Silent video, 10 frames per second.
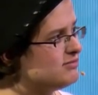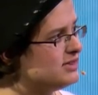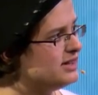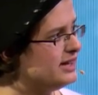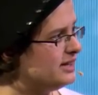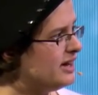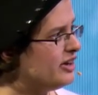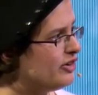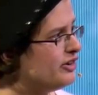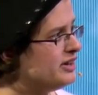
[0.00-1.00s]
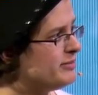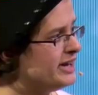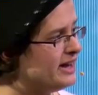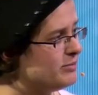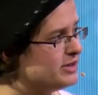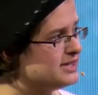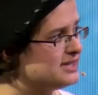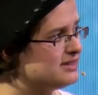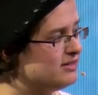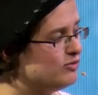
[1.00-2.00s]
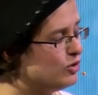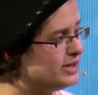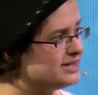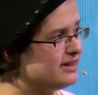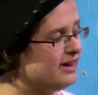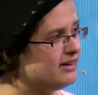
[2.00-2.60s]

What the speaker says: that I heard in my neighbor's voice then.